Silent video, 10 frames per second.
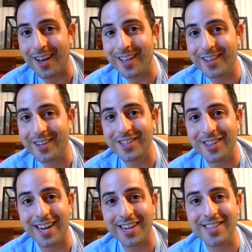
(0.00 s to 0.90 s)
Uh, there's a
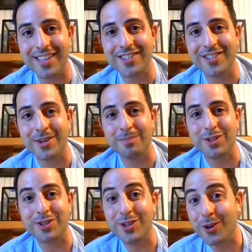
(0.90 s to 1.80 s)
lot of censorship
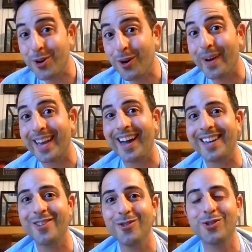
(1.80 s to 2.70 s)
still going
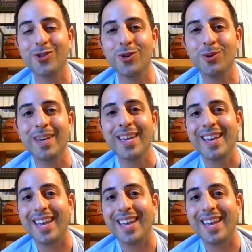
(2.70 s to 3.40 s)
on YouTube,